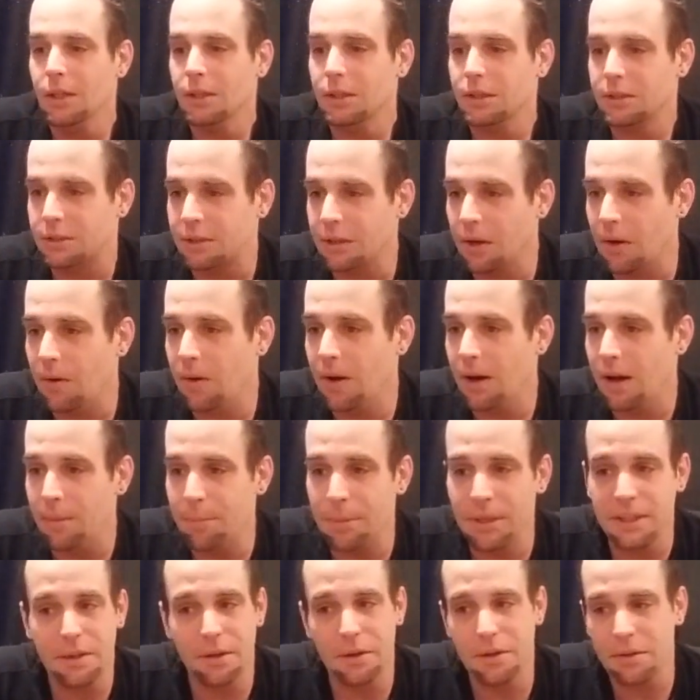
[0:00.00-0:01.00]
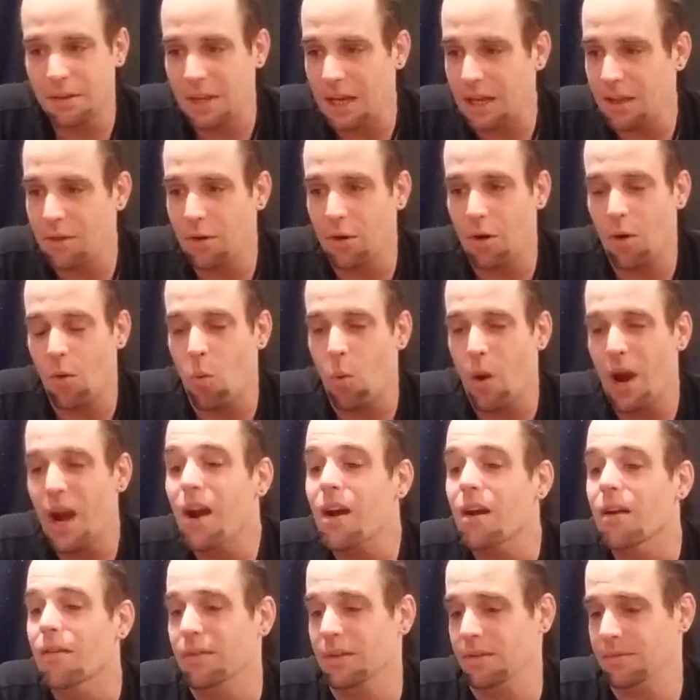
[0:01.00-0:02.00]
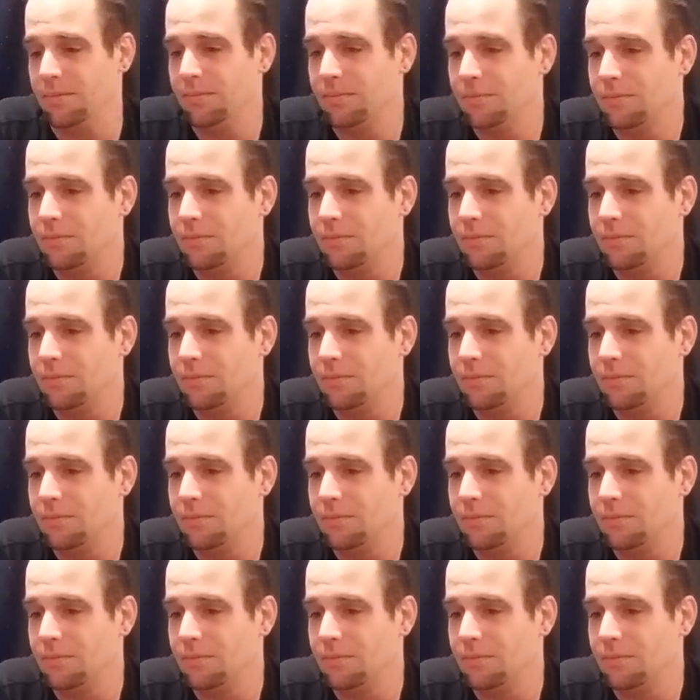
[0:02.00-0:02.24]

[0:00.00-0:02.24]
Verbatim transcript: So, uh, but they're they're aware of it.